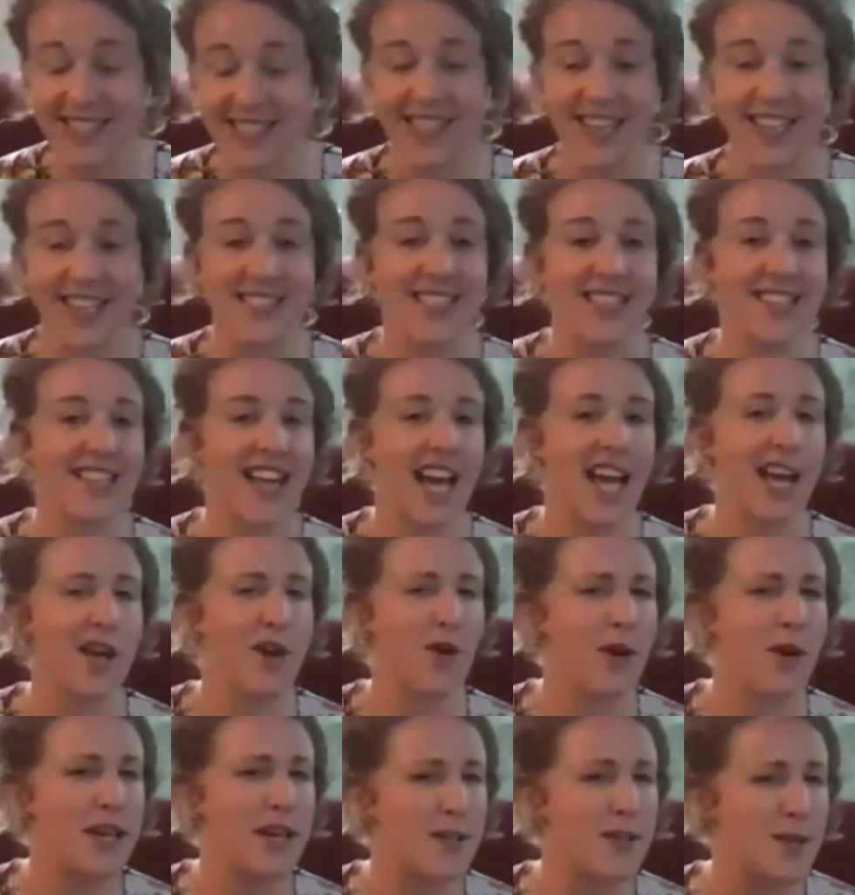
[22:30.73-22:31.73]
doesn't like
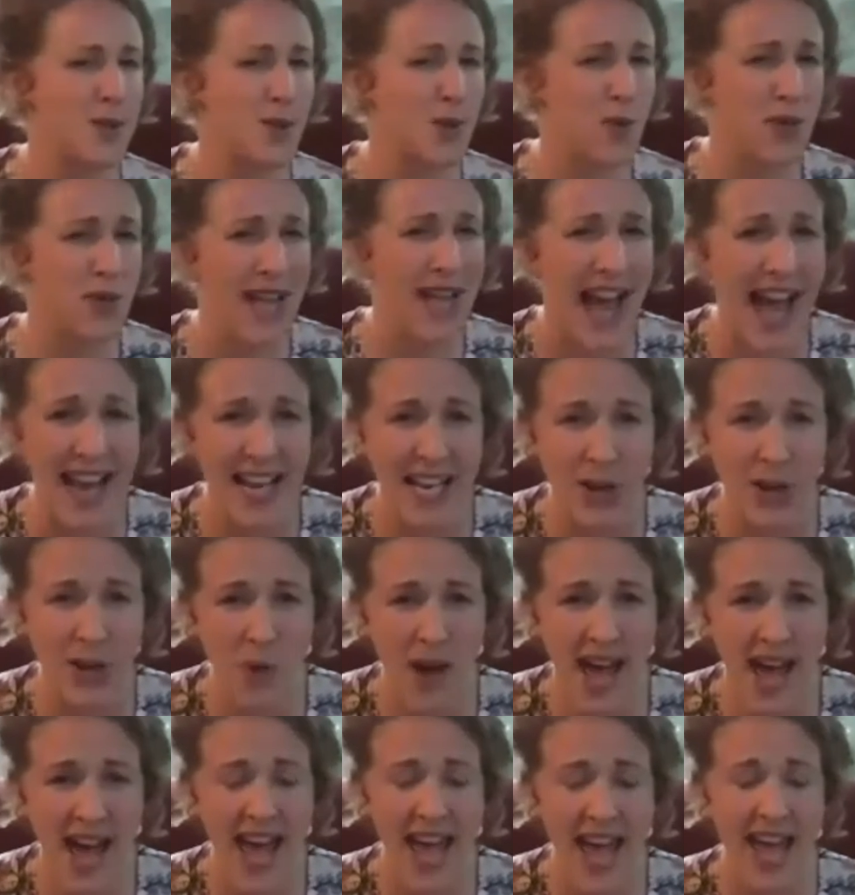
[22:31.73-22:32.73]
going to school
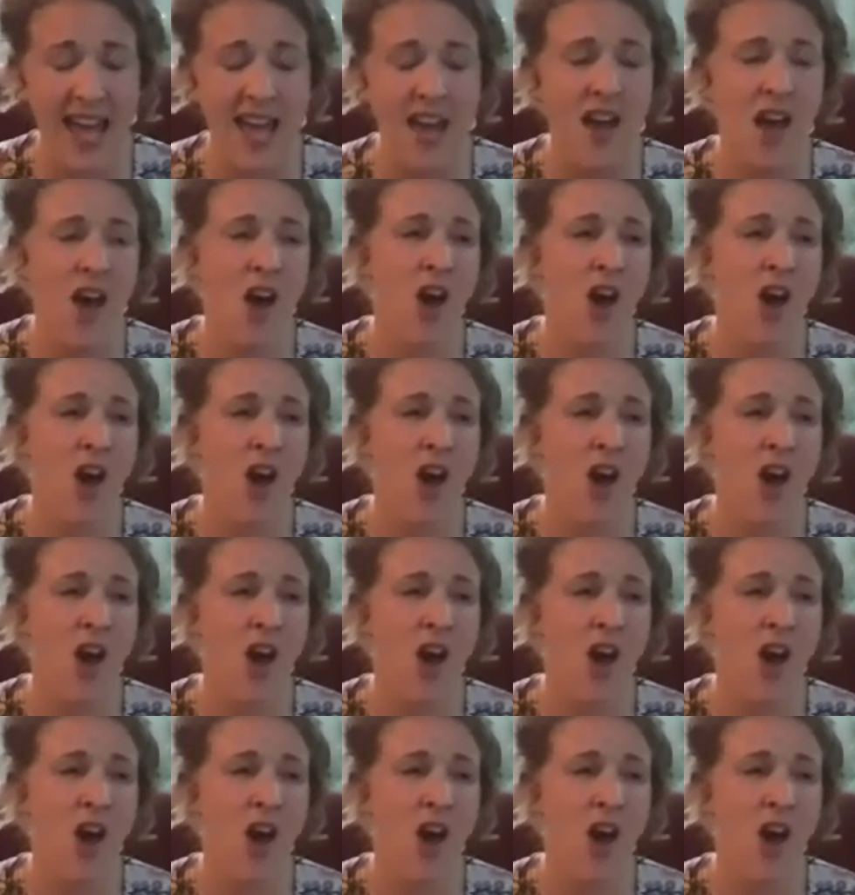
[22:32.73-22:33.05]
anyway,